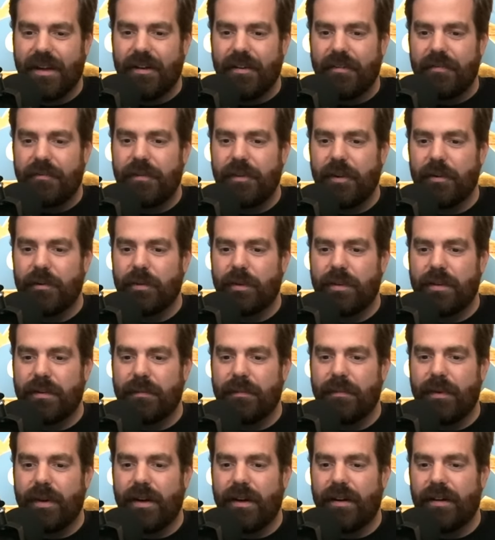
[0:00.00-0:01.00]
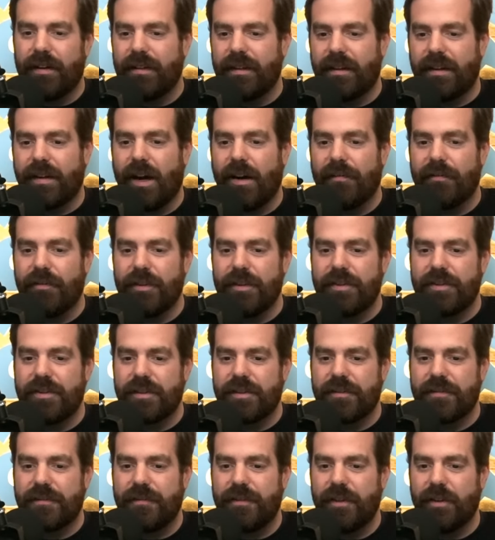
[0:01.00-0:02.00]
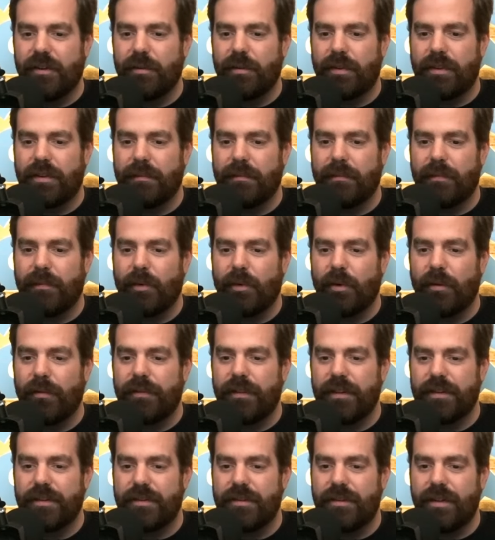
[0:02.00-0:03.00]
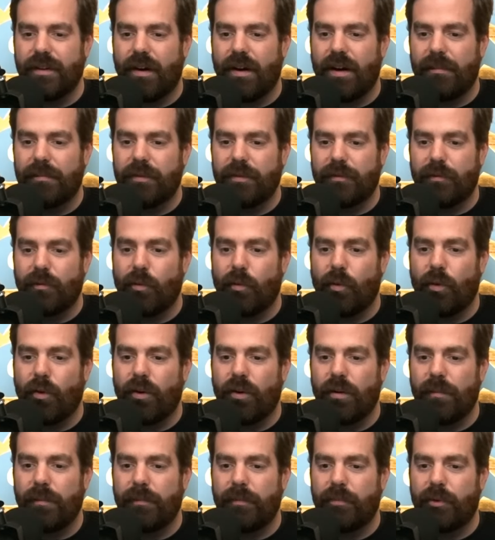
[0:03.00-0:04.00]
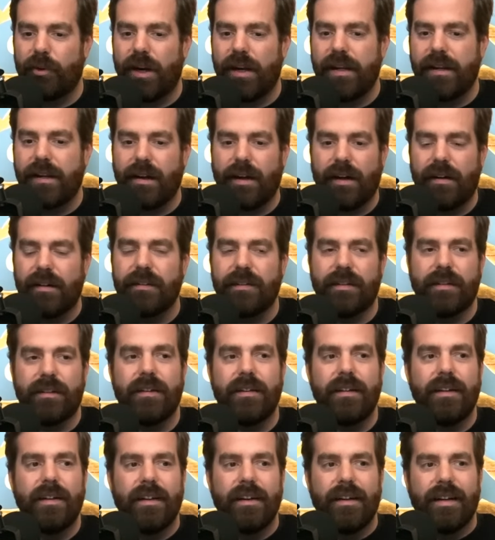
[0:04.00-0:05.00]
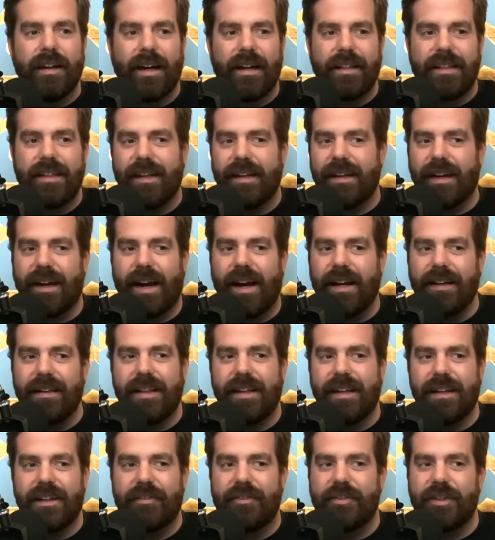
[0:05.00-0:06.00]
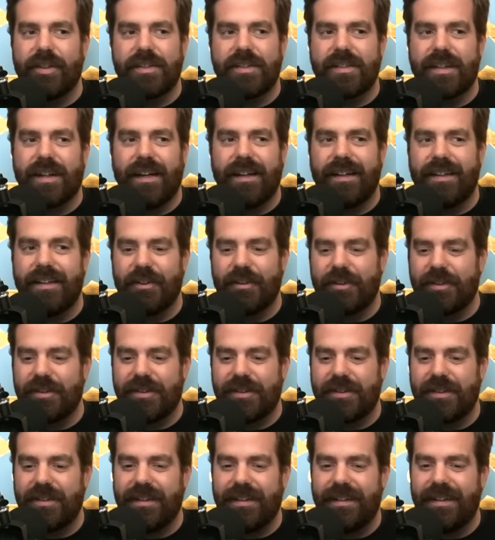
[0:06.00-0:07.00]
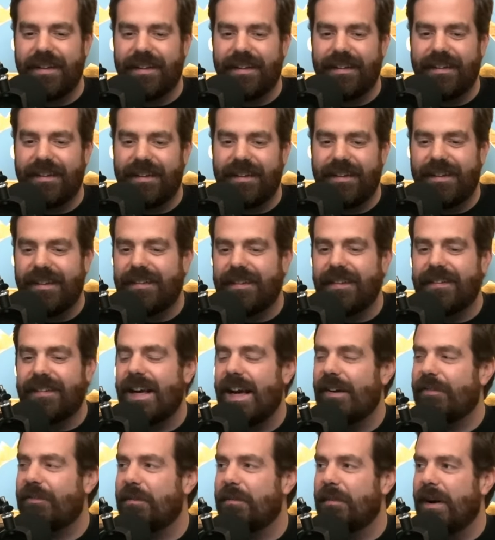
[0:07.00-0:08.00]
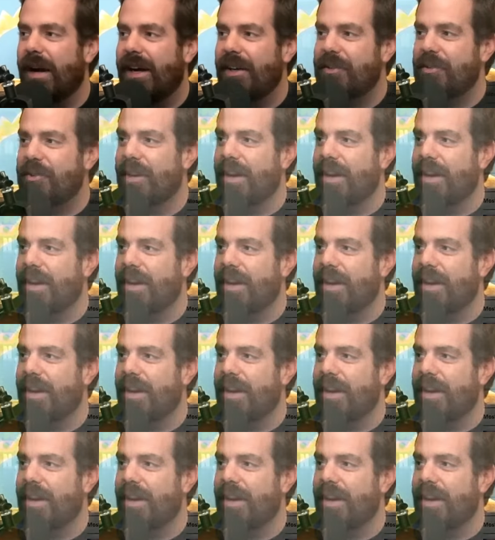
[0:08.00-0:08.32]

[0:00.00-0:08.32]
filled with the cover is just filled with amorphous daubs of warm, bright color. I think it's just like you're just. Does this have to match